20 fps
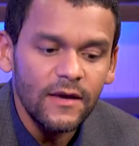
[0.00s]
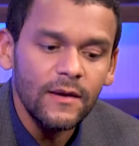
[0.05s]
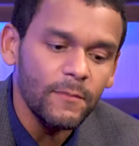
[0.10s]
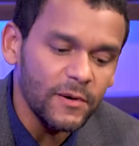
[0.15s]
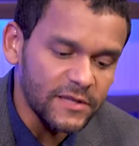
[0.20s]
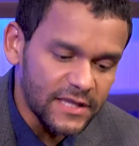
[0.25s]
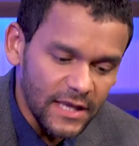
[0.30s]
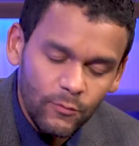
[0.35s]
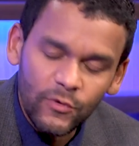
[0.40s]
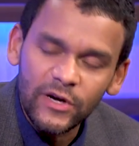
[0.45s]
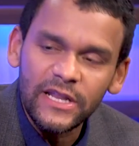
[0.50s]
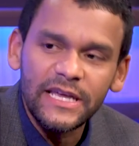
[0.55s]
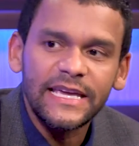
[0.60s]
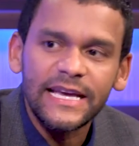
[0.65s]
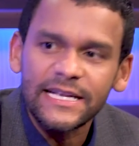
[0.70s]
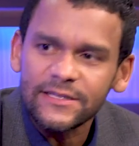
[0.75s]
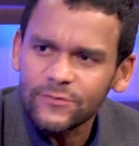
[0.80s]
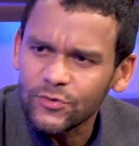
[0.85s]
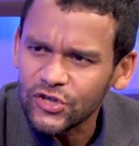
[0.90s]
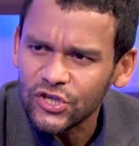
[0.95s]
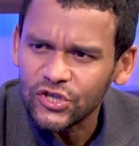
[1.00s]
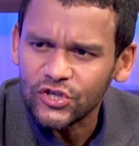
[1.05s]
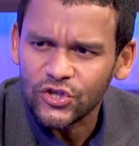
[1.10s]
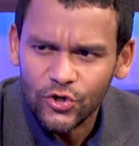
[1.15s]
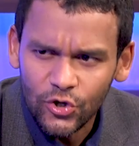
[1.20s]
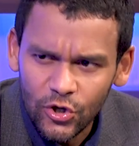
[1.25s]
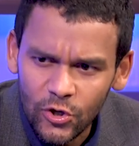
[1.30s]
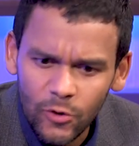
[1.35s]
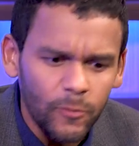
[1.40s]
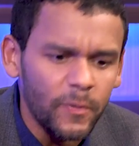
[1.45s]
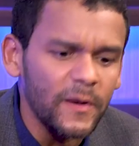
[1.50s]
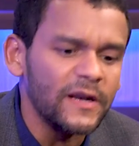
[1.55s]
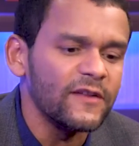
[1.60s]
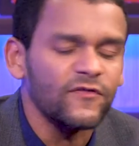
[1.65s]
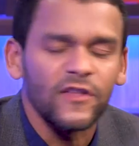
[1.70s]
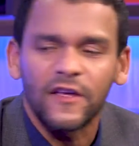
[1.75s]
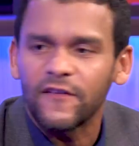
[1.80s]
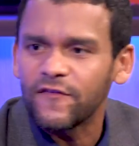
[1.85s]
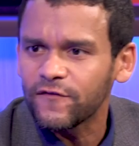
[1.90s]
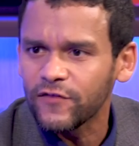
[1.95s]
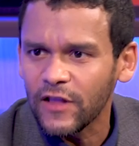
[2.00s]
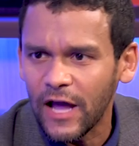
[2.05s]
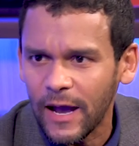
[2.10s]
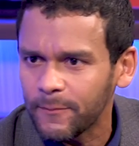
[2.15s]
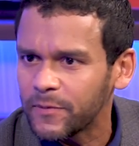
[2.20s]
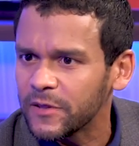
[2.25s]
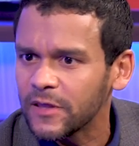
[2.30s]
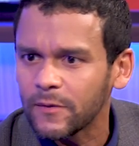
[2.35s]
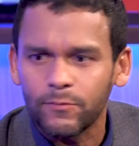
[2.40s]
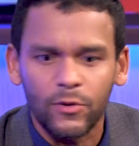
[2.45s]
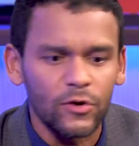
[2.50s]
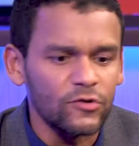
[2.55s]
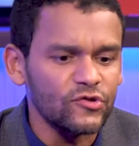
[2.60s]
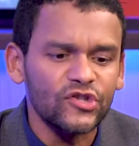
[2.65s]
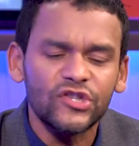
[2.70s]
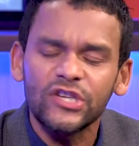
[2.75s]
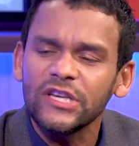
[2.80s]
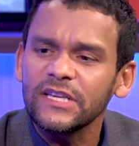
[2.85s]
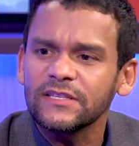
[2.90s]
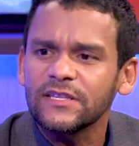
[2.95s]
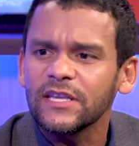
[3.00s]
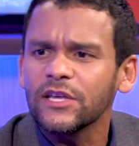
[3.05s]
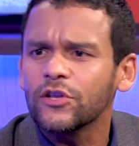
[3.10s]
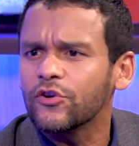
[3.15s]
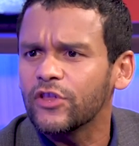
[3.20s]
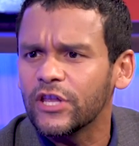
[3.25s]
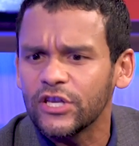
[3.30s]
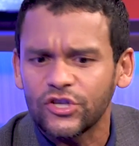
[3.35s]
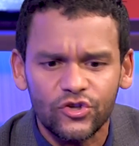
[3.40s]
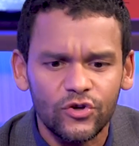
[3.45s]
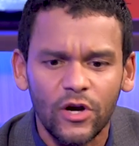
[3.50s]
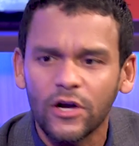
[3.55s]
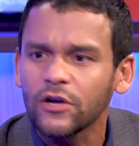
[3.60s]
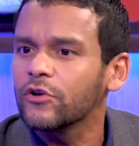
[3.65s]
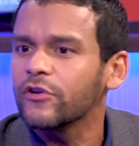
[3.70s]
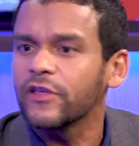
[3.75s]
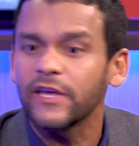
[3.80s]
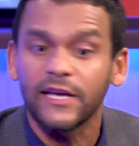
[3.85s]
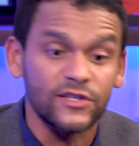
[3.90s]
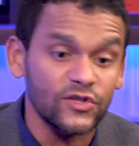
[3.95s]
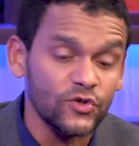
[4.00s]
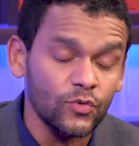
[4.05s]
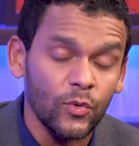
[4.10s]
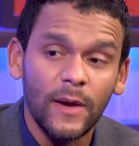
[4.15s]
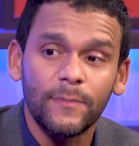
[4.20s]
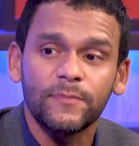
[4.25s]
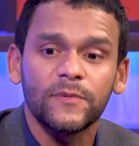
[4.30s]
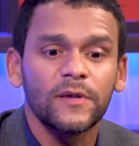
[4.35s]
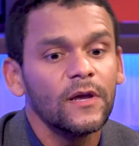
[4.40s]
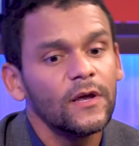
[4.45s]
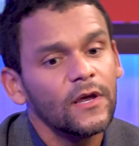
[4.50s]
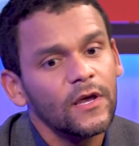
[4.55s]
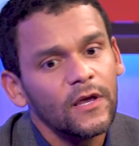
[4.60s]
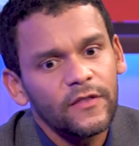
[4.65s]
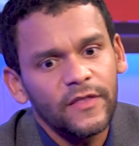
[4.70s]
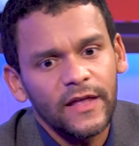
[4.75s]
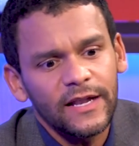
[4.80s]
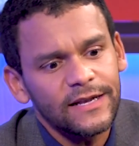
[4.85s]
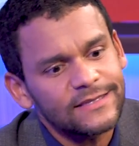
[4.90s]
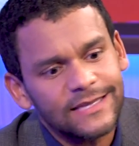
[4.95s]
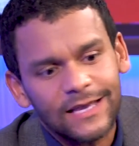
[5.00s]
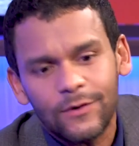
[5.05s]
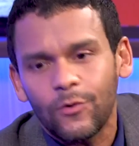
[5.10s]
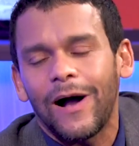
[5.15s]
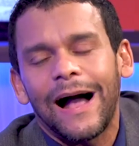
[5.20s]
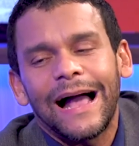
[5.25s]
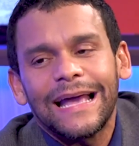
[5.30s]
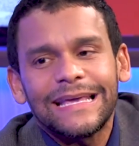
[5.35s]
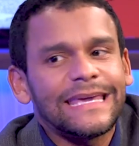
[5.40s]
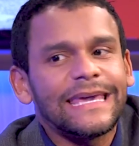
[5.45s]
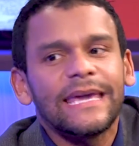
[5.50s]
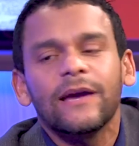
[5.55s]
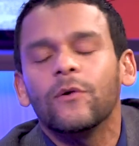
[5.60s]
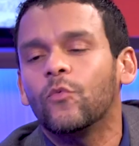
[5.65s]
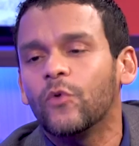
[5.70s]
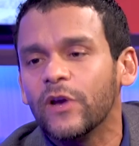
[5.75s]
But then when he gets with this group and if they flop in the postseason or they struggle, they get swept, then it's like, well, I can't